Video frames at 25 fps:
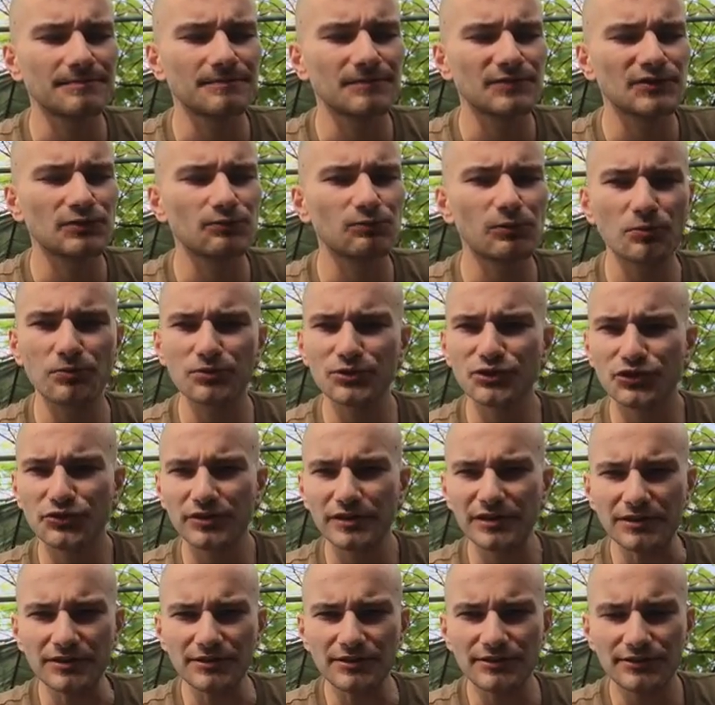So what we're
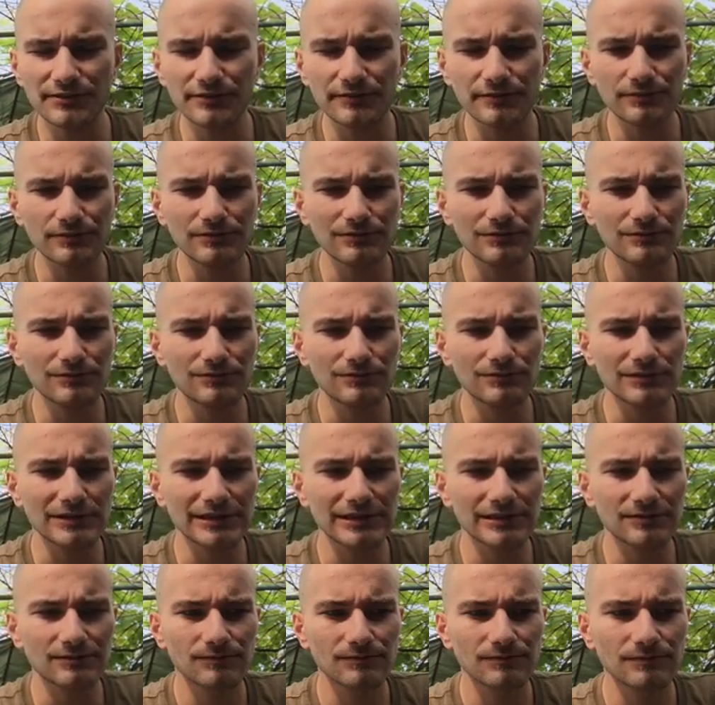trying to do
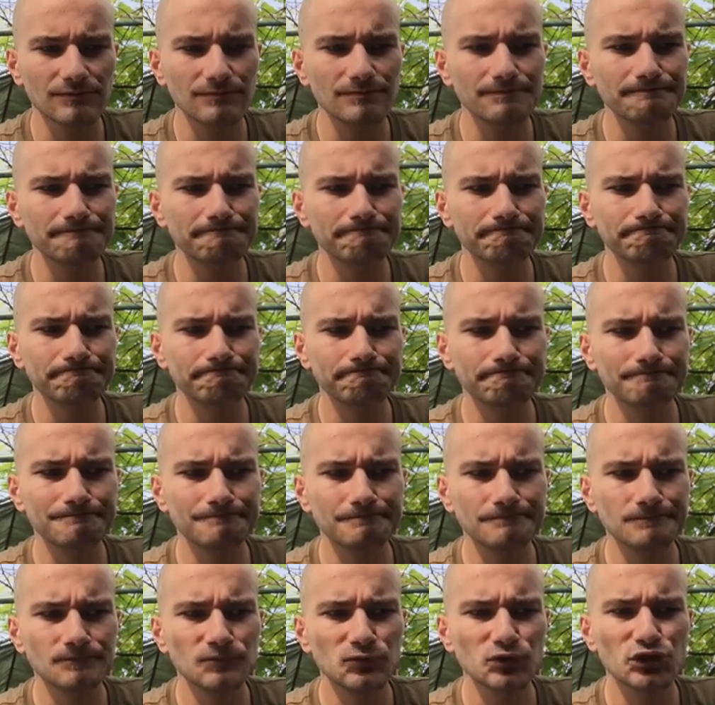when
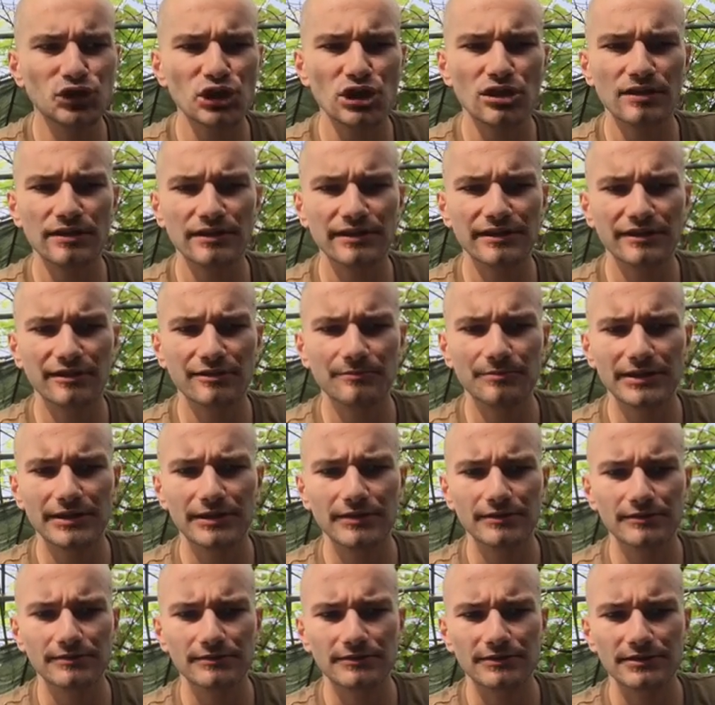we're talking
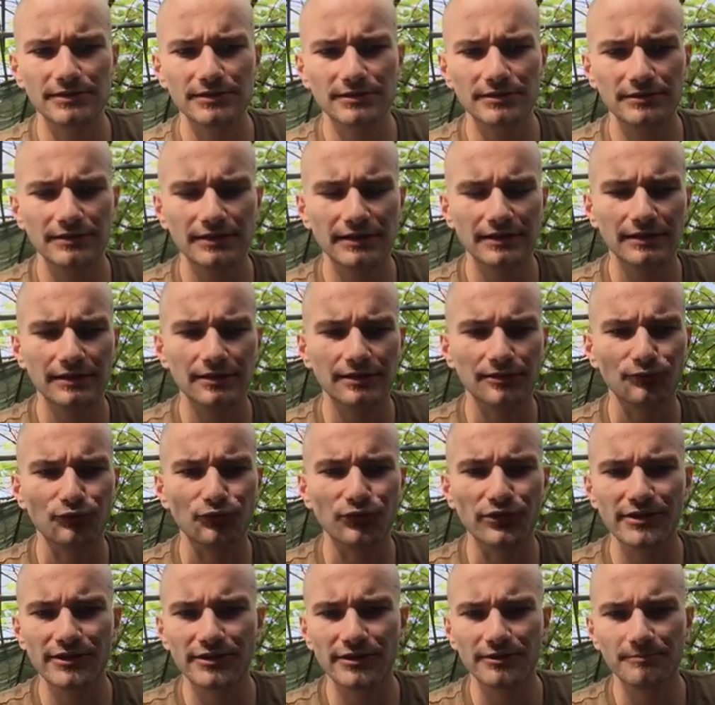about
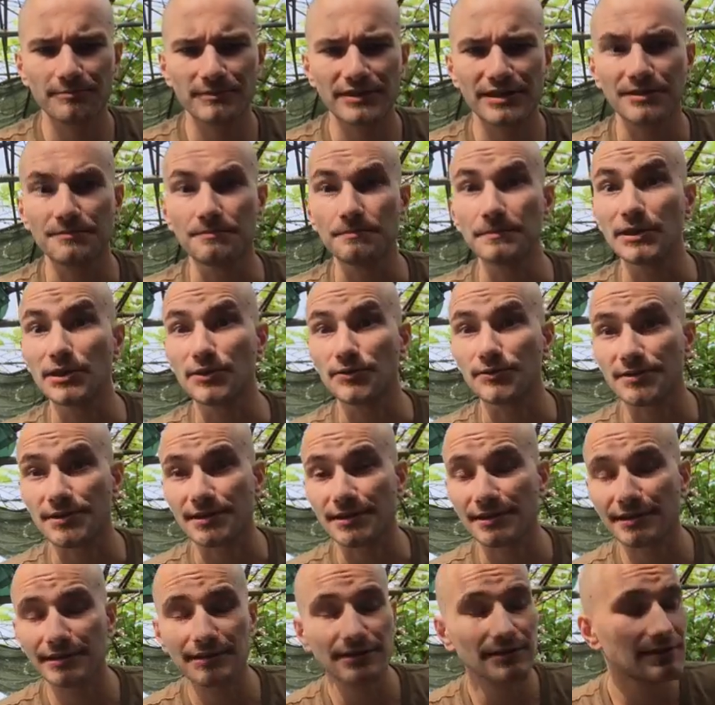rhythm in
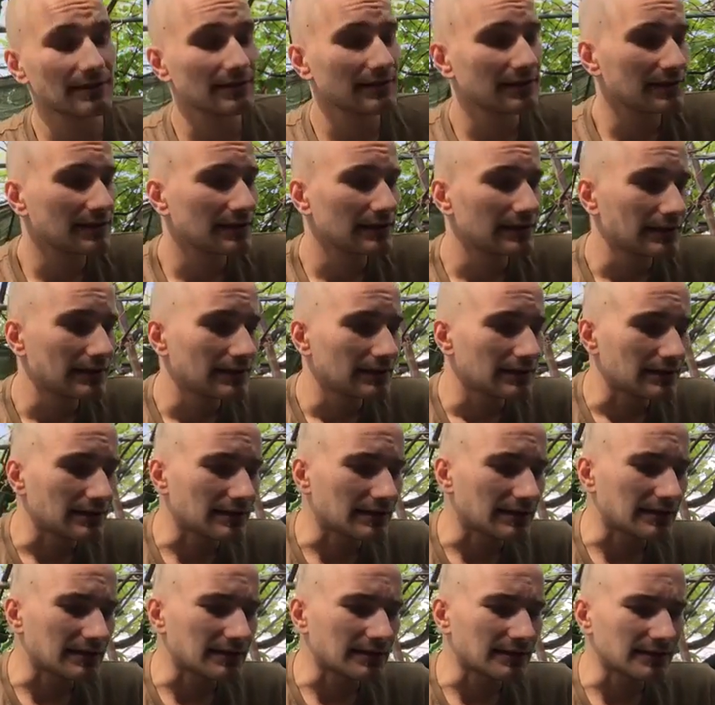music
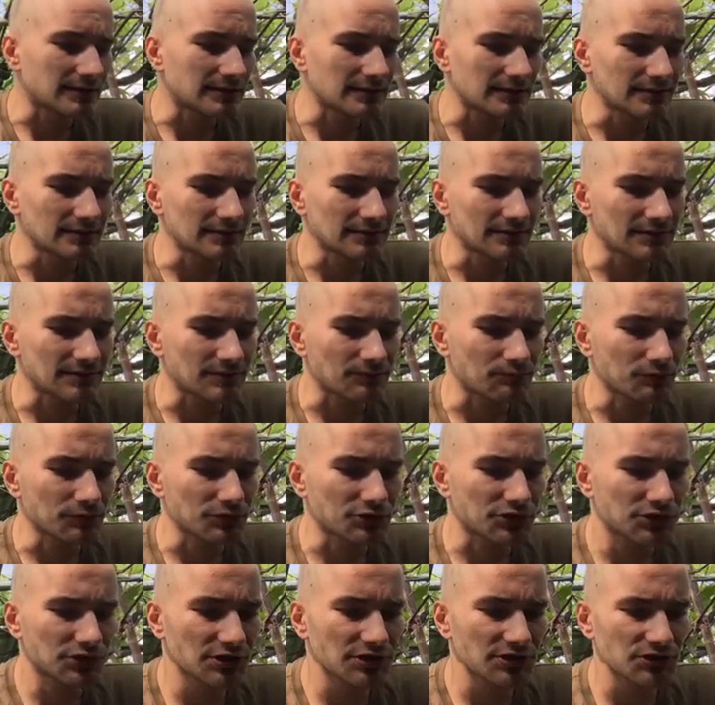is we're
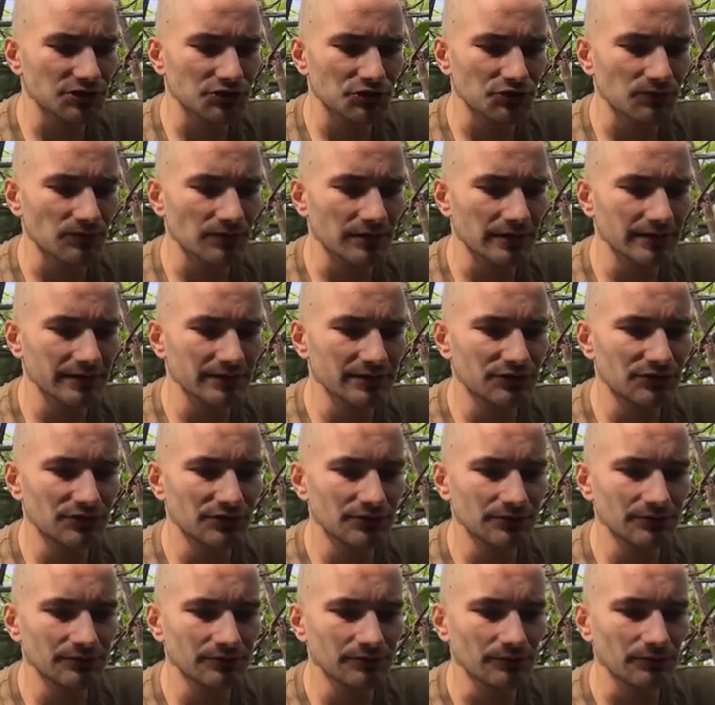just trying
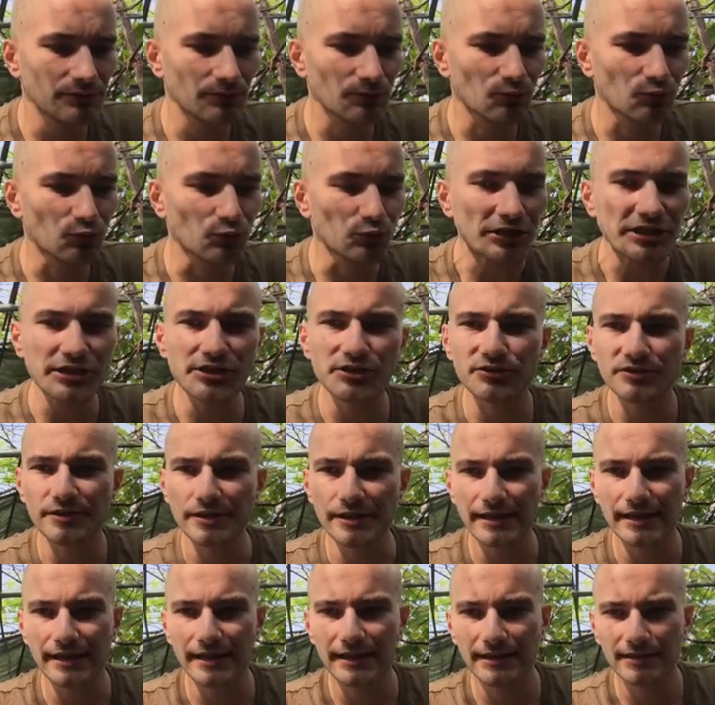to
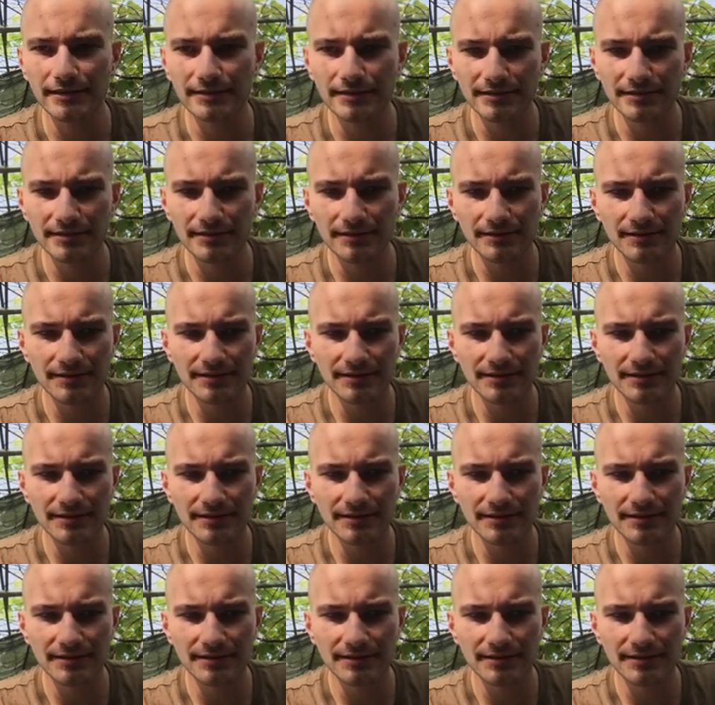recreate